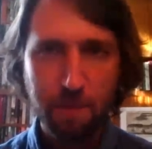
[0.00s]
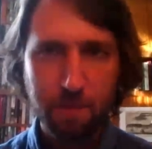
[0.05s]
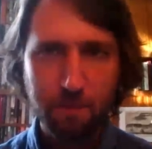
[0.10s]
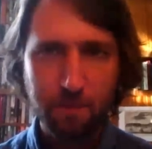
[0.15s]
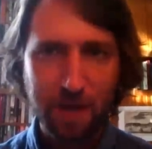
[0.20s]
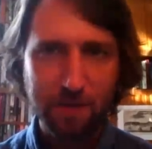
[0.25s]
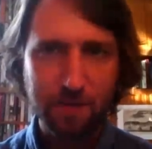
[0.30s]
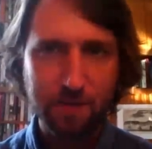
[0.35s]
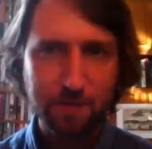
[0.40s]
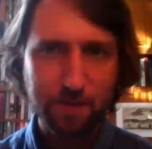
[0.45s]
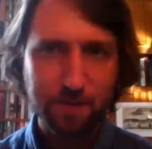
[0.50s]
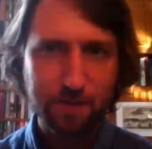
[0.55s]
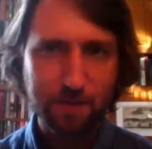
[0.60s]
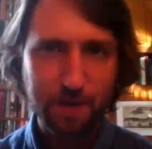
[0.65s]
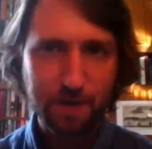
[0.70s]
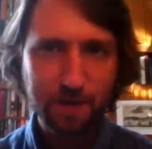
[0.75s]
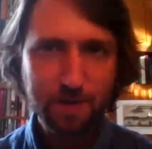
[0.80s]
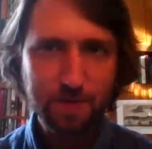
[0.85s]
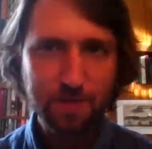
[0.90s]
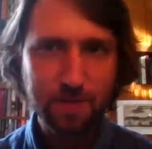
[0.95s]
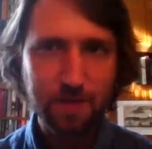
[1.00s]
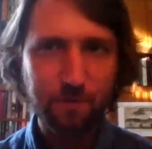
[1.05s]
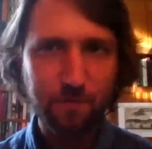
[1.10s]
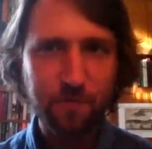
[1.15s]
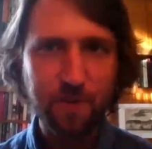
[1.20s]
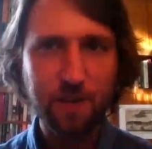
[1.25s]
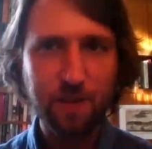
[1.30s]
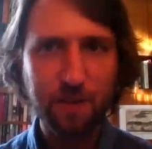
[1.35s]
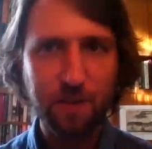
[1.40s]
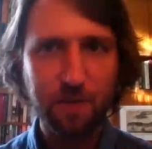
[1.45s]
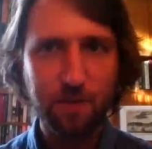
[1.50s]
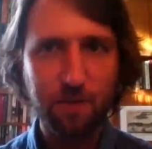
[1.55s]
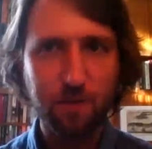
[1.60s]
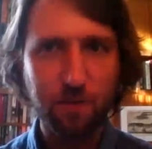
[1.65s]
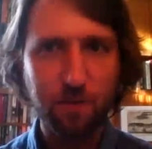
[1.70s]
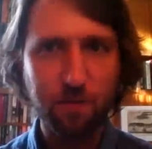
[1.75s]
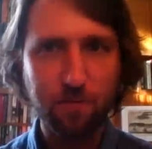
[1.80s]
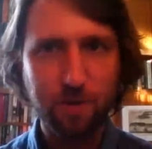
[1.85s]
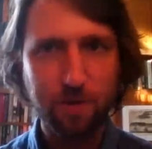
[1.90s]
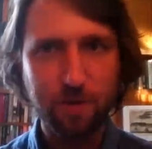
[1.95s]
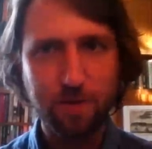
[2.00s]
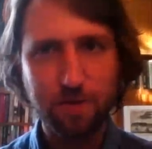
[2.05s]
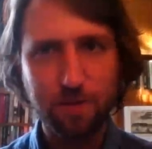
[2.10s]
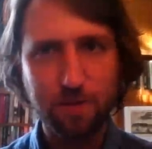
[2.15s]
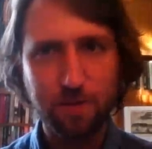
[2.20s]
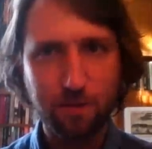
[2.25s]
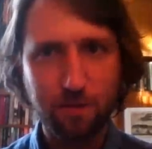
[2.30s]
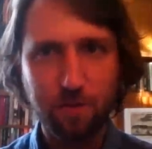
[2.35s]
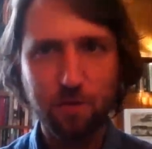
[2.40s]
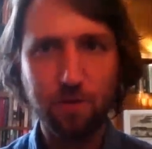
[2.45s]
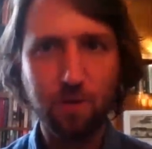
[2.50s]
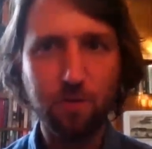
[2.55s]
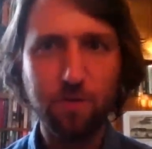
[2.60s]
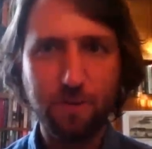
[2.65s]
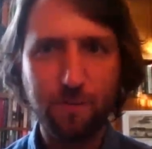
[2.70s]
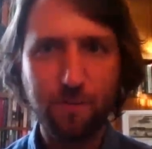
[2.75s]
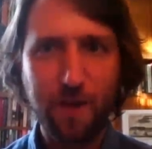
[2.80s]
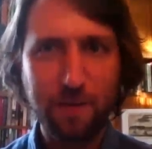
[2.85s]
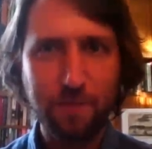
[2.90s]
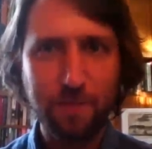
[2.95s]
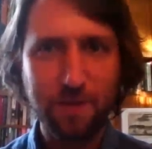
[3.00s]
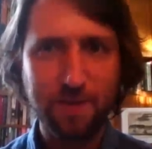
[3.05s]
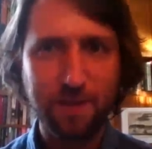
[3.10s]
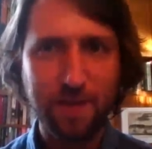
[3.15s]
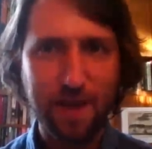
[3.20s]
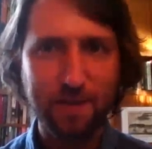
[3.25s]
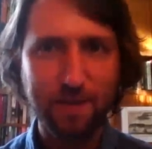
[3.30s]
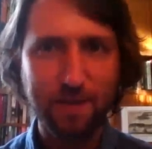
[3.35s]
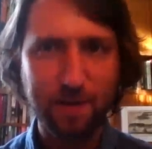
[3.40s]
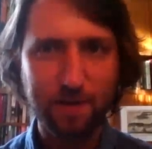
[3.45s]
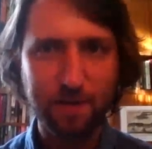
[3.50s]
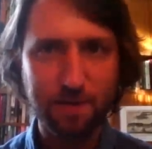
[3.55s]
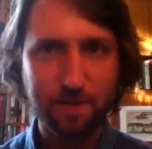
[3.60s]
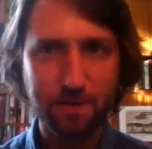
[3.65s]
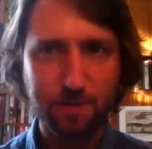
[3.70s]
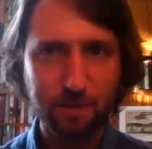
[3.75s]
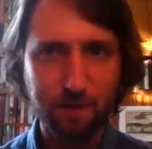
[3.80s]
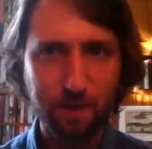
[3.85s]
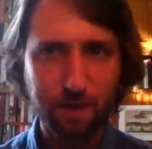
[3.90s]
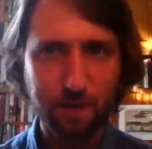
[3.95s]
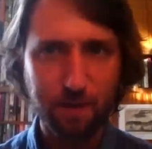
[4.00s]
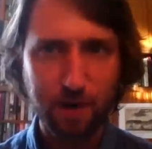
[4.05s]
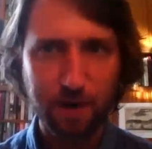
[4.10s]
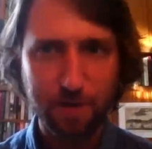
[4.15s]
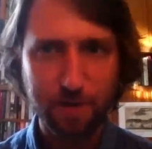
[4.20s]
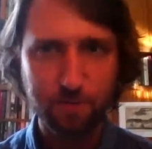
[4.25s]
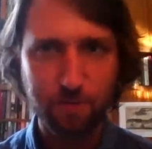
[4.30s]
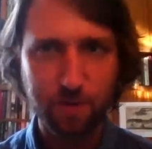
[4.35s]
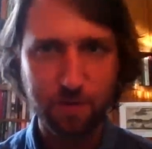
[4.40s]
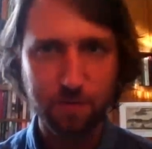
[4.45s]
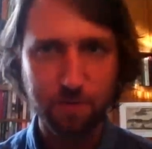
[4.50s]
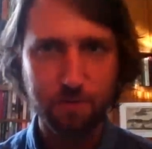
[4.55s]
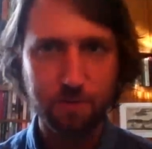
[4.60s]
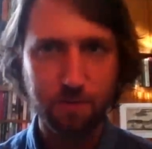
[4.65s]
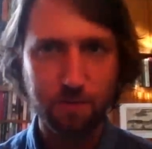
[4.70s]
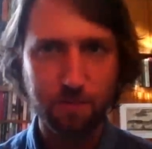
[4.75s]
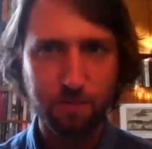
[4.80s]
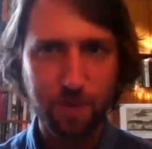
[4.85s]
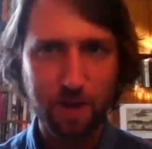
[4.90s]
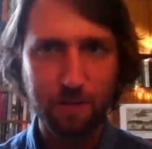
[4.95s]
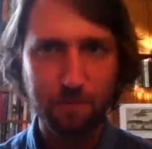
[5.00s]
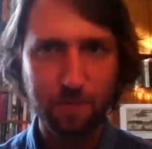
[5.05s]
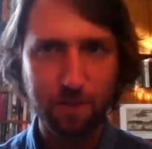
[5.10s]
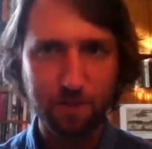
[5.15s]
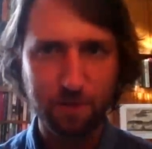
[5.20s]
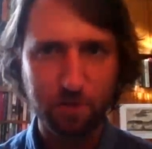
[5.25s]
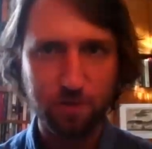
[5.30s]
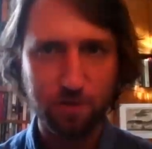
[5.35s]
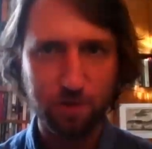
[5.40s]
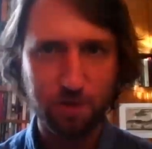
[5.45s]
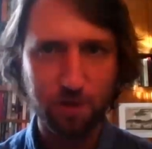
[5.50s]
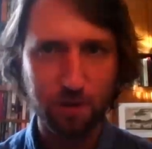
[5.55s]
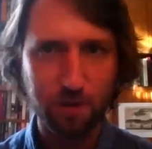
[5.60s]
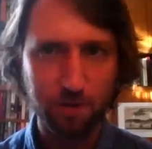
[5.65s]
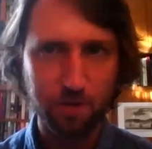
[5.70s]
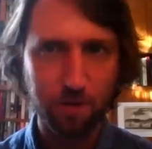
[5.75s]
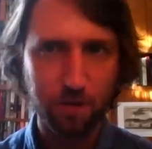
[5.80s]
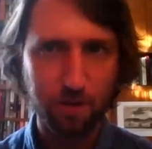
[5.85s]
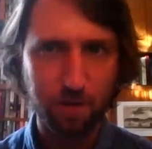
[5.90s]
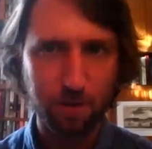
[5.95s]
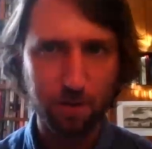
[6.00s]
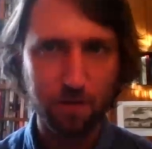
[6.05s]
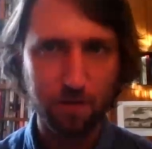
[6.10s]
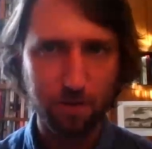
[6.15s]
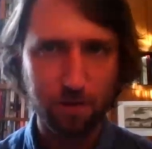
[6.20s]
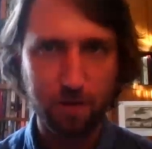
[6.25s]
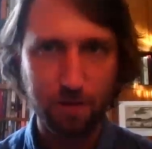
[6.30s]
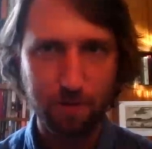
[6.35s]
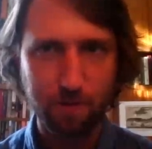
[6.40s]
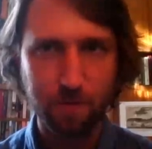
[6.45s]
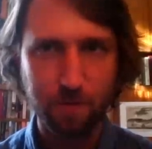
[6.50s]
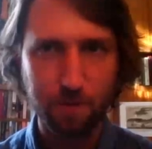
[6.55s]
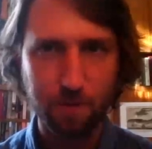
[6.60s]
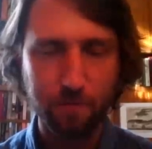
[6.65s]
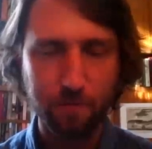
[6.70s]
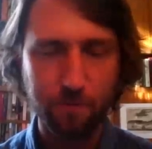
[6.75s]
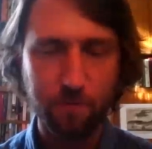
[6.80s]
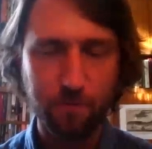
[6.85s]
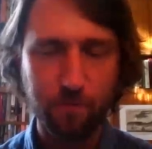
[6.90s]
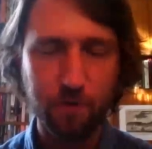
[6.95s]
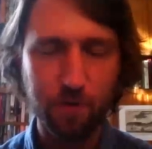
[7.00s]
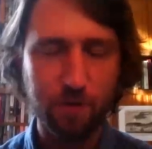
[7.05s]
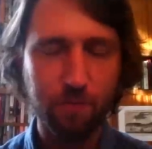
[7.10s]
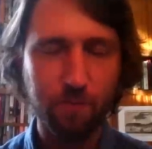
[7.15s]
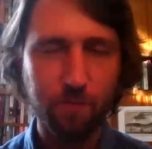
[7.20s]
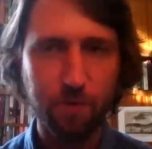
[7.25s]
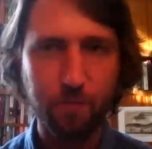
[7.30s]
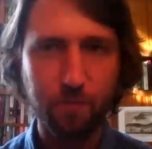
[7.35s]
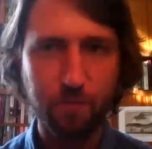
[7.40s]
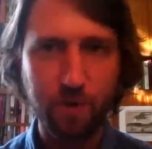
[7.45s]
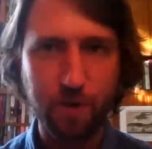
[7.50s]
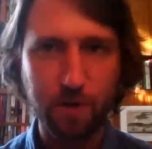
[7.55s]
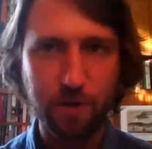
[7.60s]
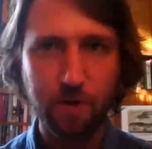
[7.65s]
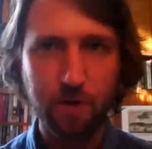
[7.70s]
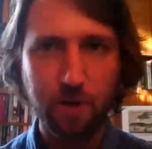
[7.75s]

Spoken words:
But there is a feeling, you know, that, you know, the famous letters her husband published in the Freedom from Fear.